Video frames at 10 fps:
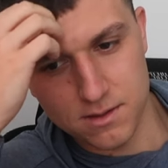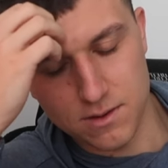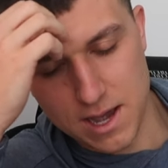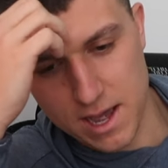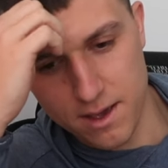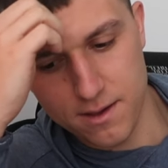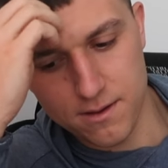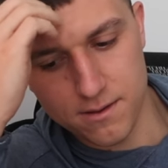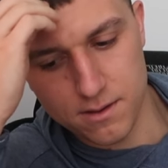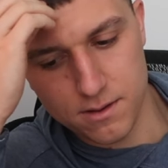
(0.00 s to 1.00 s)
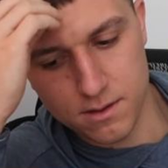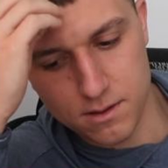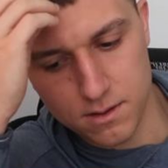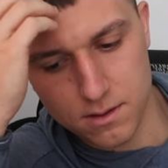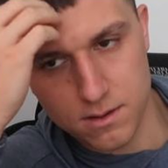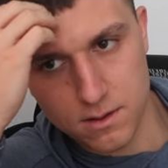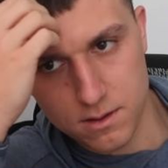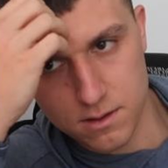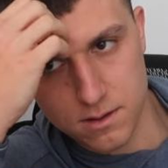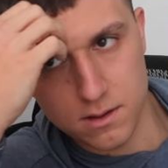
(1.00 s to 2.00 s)
Okay. So
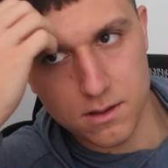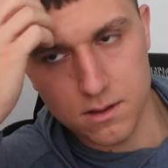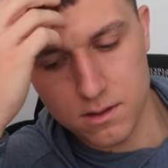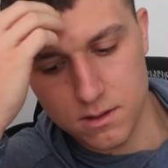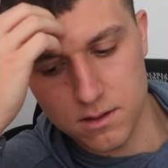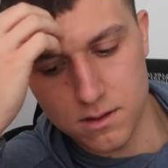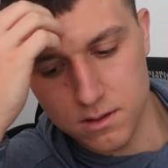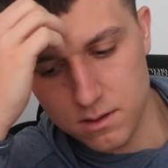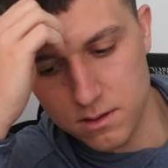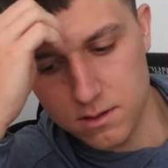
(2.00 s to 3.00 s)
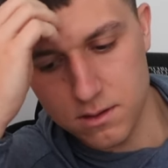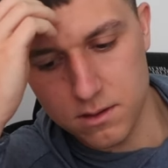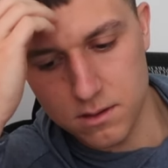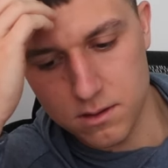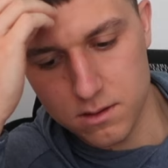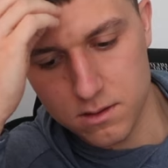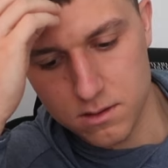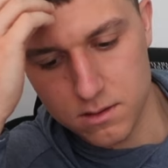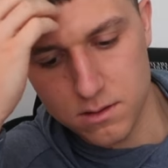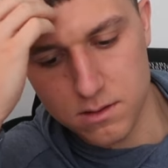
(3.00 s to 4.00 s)
maybe that's something we can do
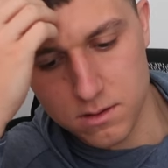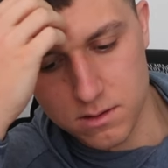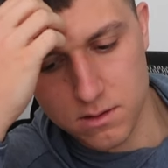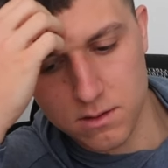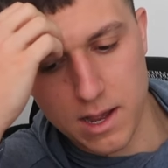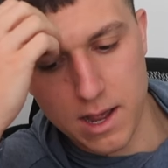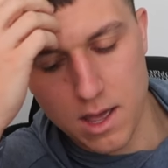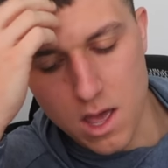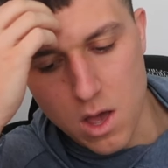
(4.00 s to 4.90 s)
for her, you know? Okay.